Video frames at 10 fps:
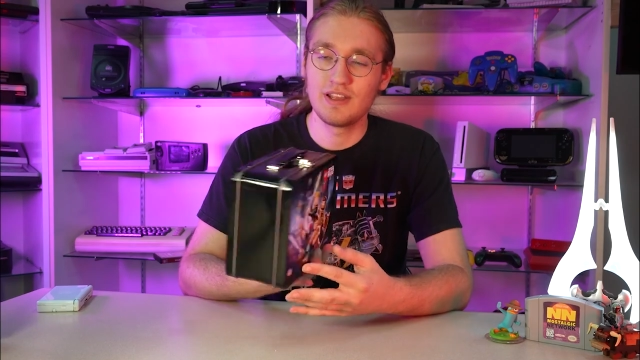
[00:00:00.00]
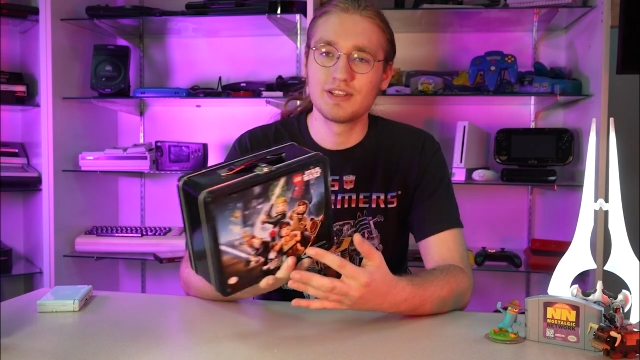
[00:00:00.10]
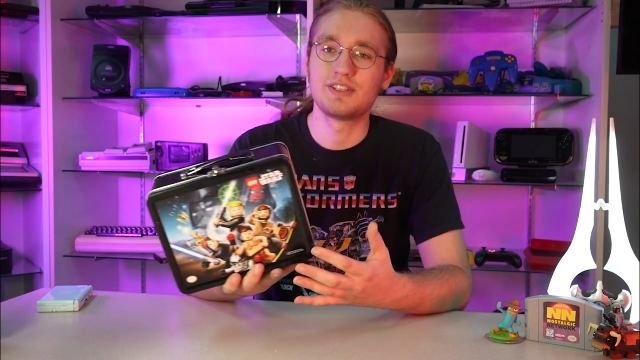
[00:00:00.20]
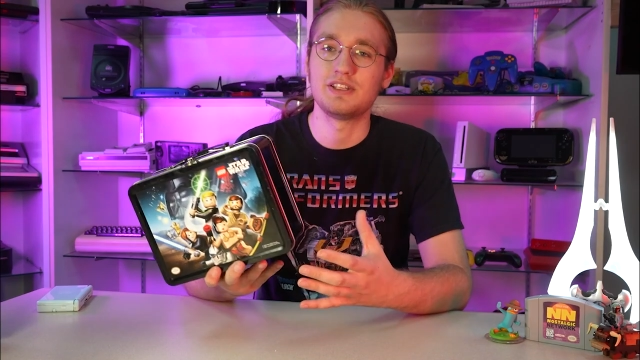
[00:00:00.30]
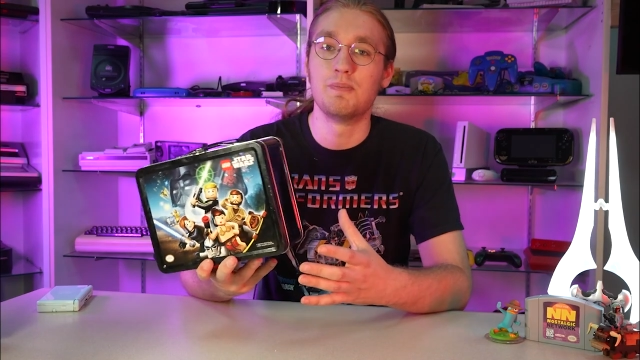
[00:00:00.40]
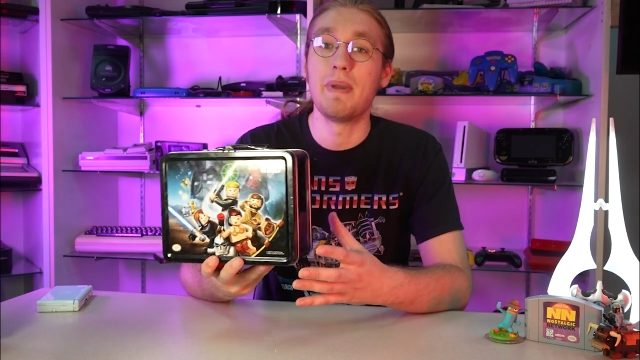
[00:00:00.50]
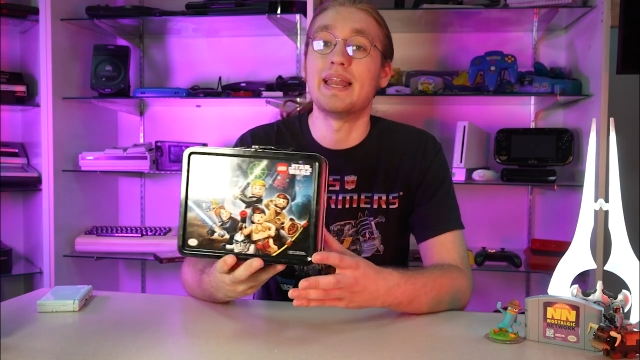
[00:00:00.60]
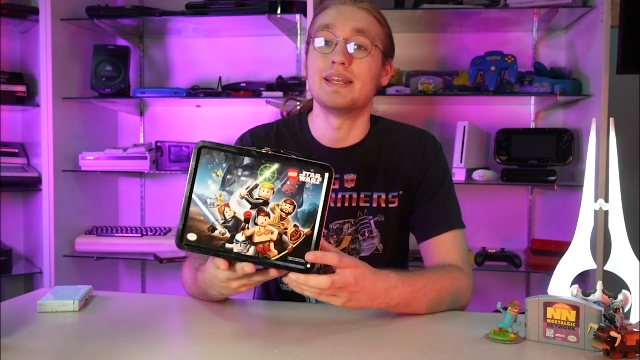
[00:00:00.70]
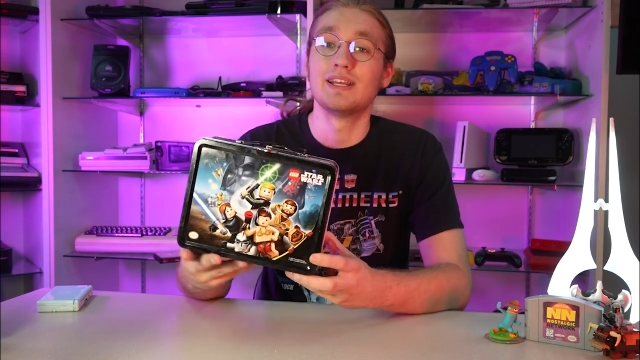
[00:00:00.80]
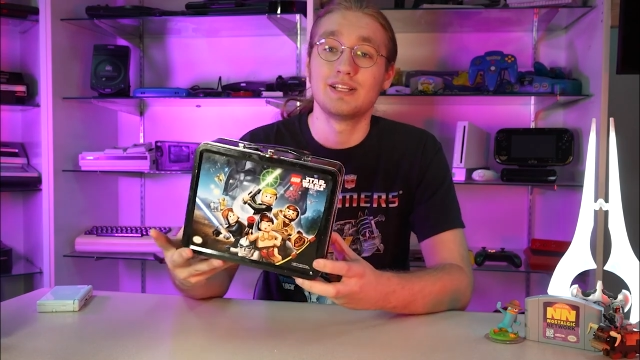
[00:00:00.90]
This thing's
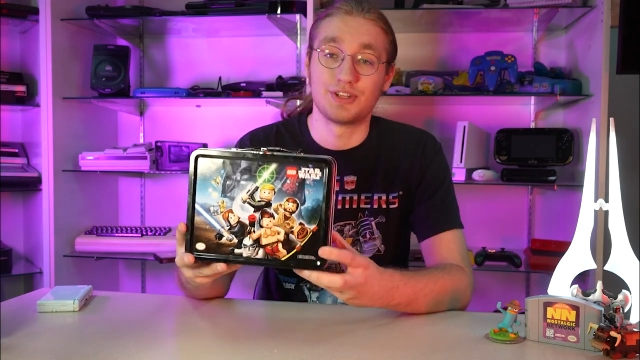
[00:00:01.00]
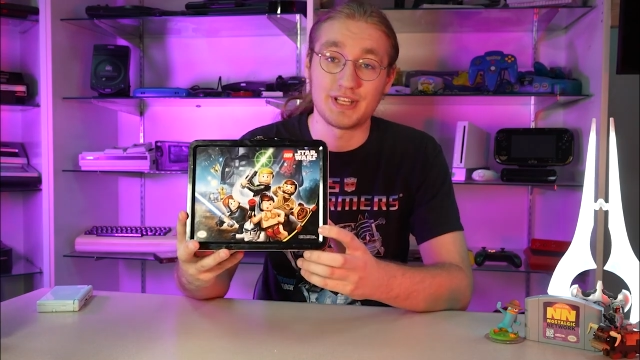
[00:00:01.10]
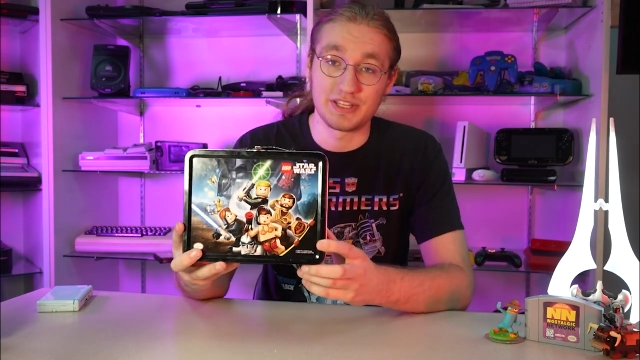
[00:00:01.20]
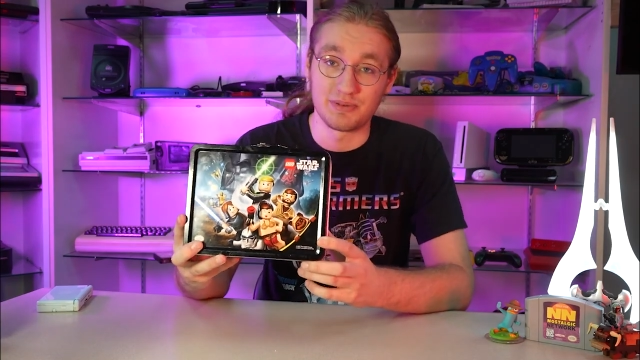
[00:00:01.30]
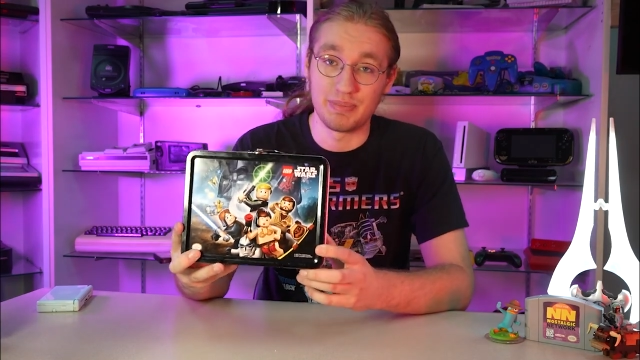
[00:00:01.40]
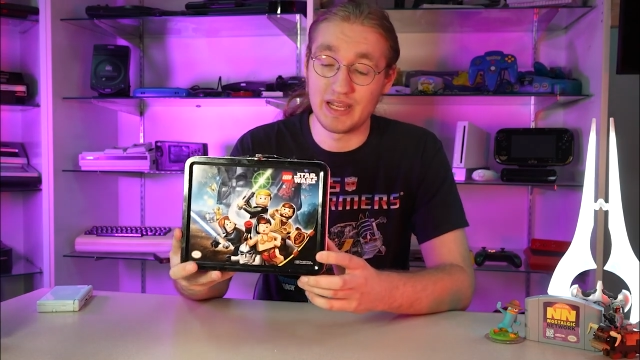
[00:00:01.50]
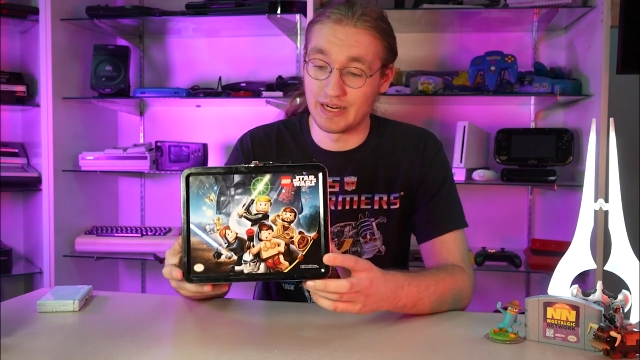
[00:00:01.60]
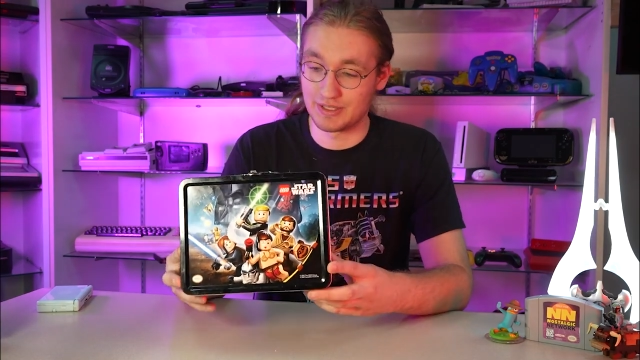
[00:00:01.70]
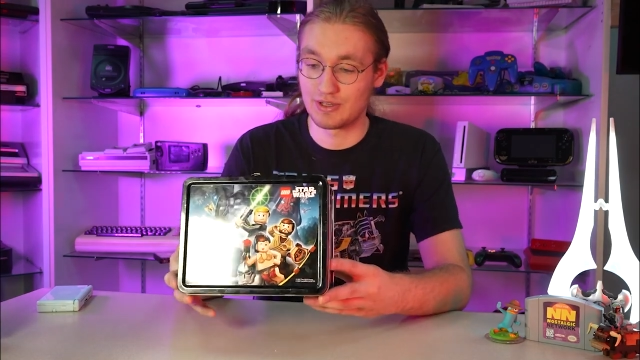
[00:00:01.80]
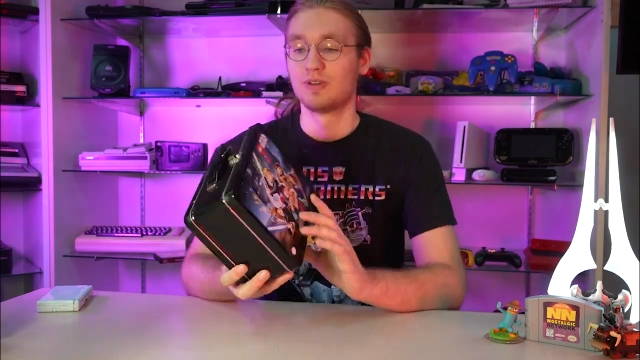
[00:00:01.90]
meant to take some
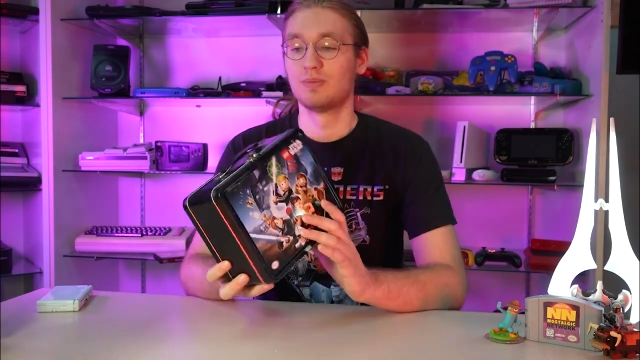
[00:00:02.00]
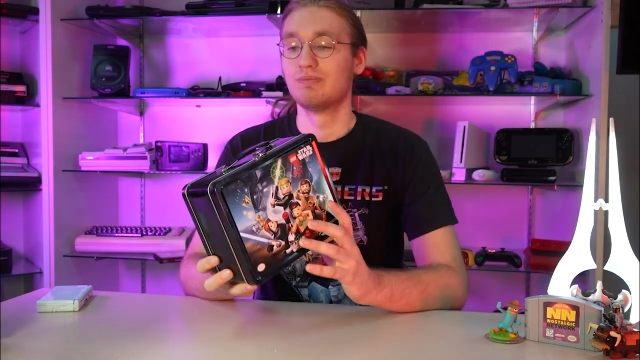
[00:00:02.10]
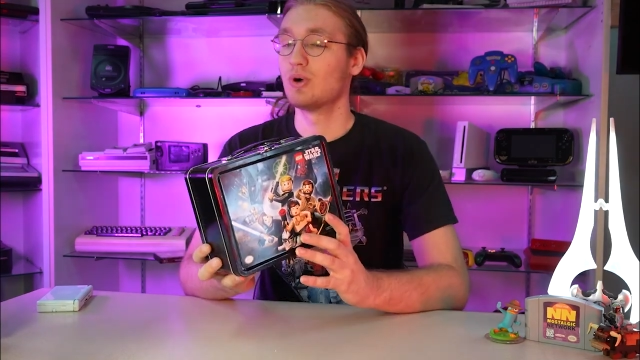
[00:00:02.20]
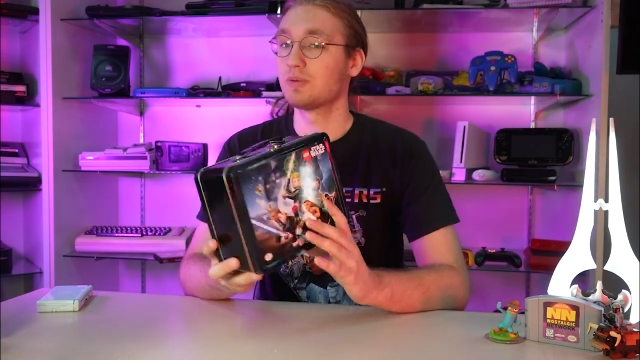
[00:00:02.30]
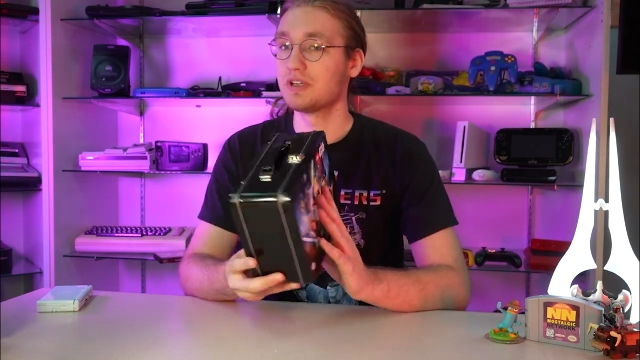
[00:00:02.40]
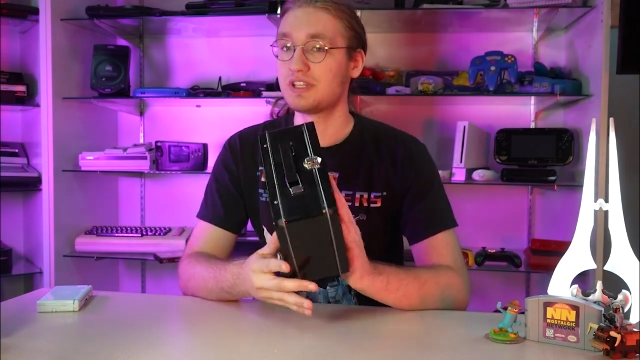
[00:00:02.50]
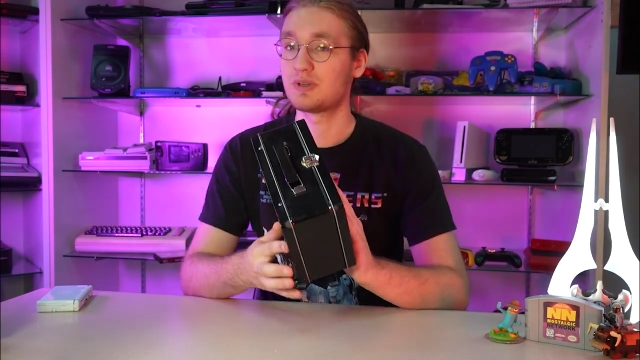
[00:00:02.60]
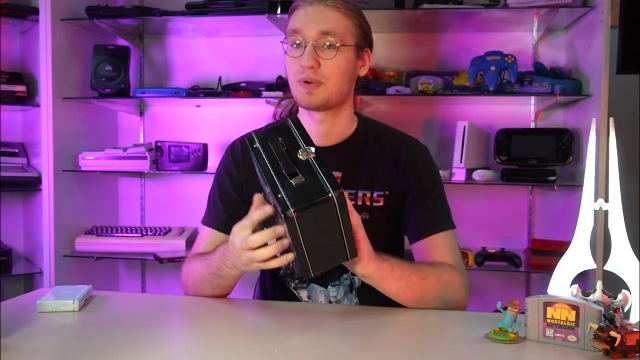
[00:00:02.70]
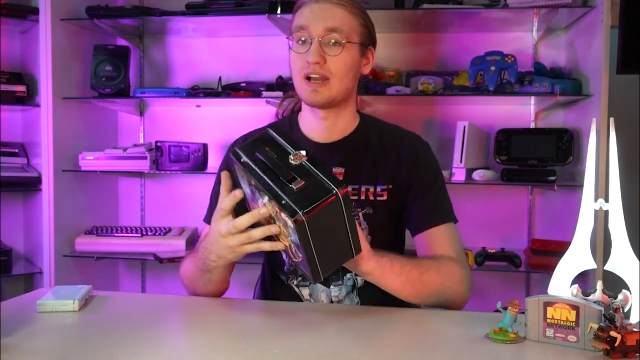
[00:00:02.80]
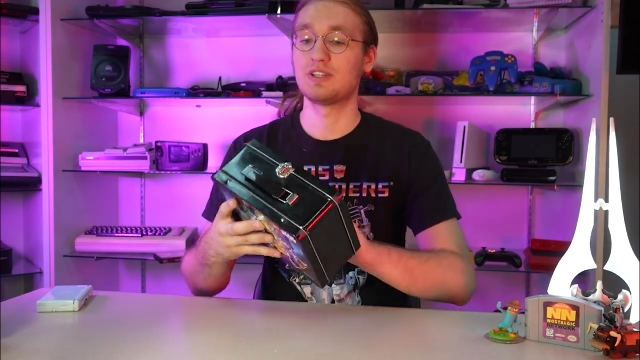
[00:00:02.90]
beatings. But what really
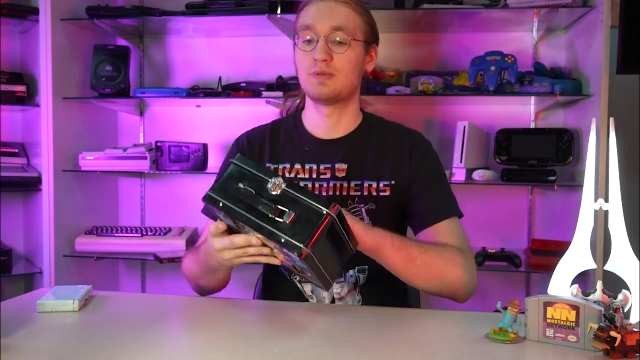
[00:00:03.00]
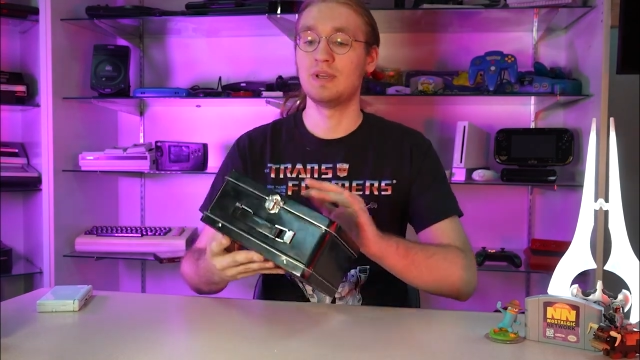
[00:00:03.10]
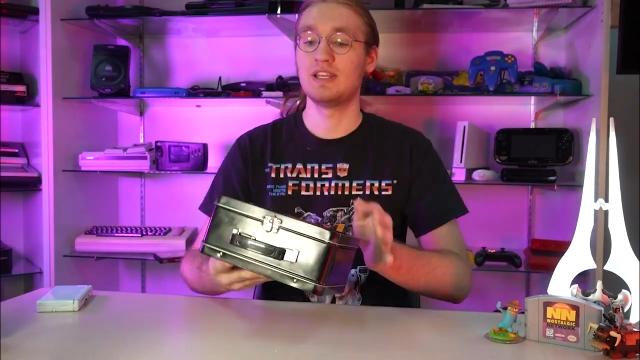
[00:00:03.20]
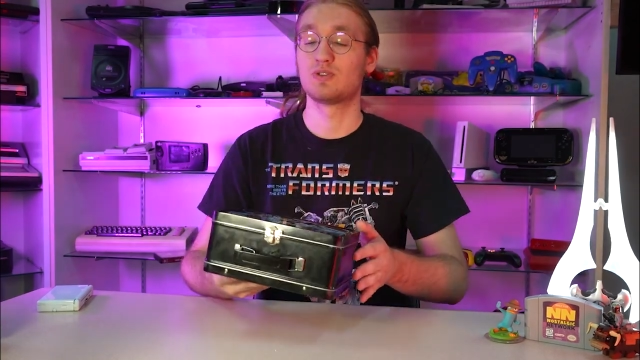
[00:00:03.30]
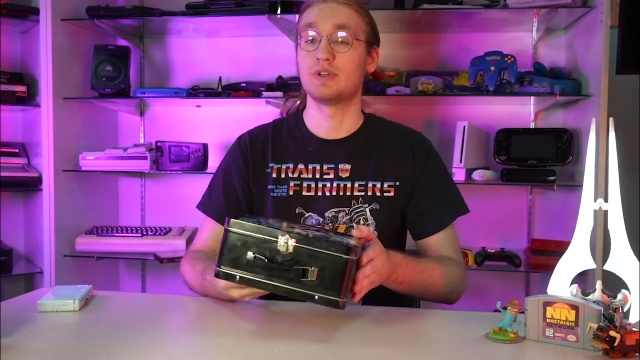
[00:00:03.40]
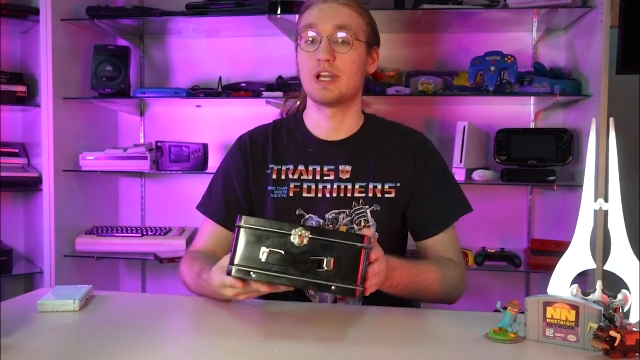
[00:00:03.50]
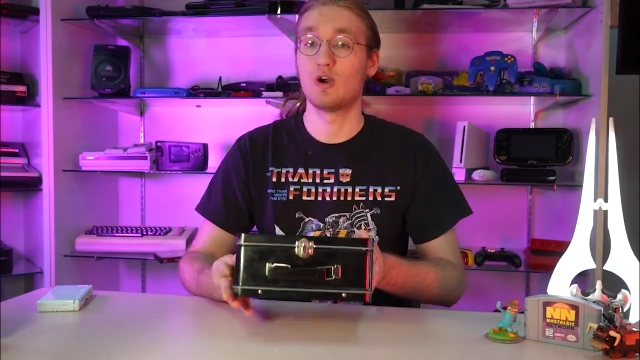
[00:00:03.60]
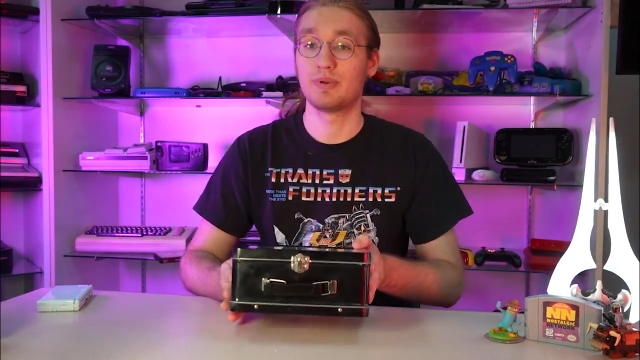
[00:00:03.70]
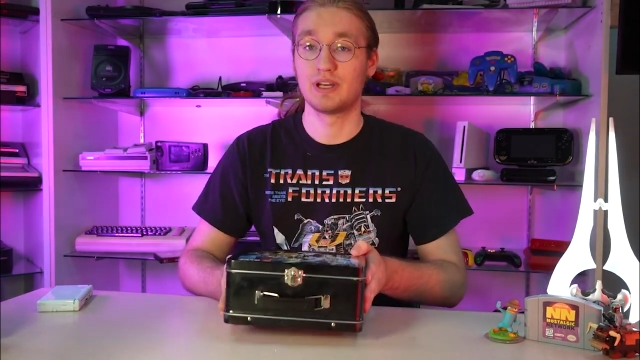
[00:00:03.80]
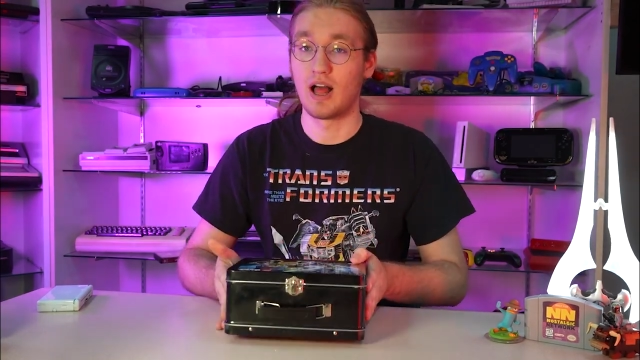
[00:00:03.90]
surprises me is when you
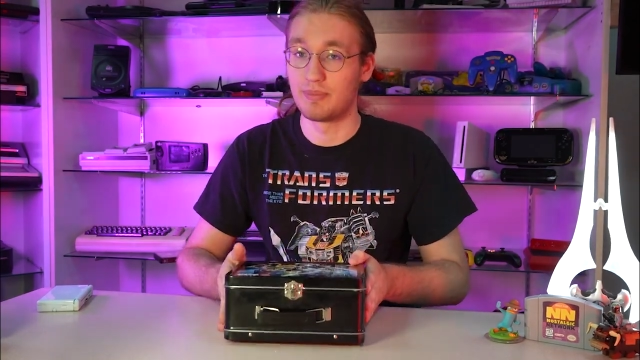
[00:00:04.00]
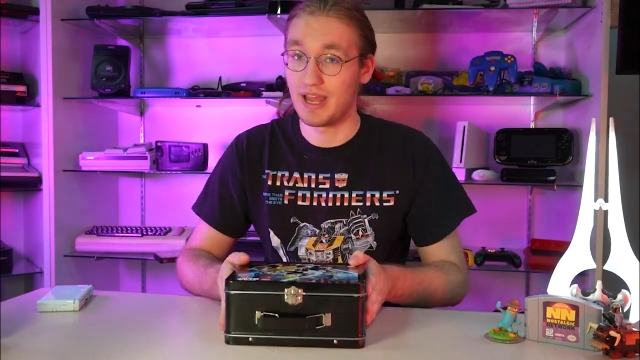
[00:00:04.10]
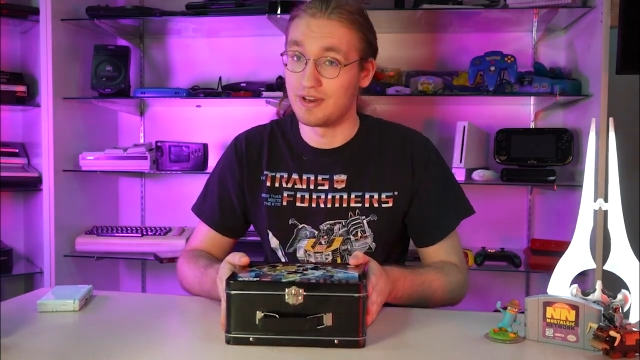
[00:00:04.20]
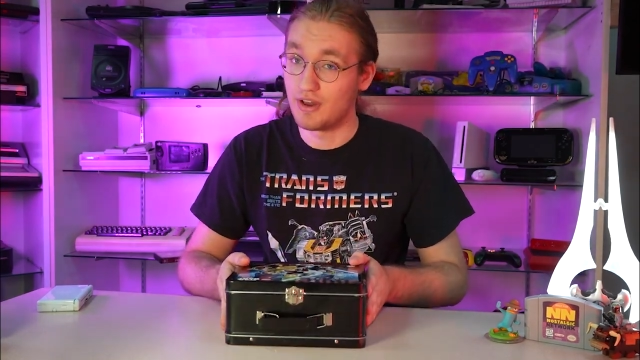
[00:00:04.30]
open it up, and